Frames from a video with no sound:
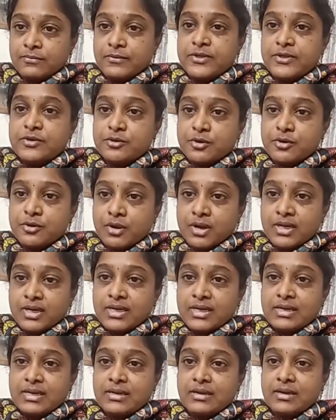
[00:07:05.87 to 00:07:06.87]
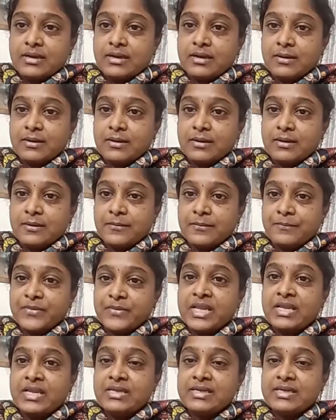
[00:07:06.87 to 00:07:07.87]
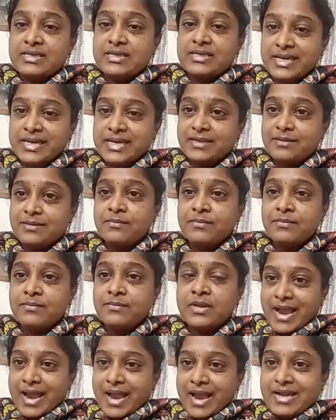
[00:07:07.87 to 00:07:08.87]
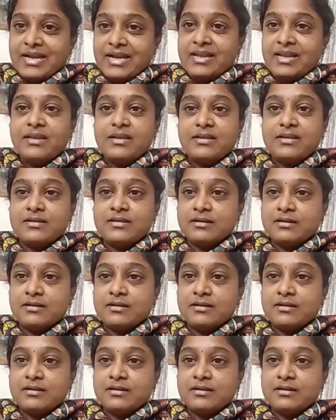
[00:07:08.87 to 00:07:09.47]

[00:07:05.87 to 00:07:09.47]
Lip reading: we should not treat them badly.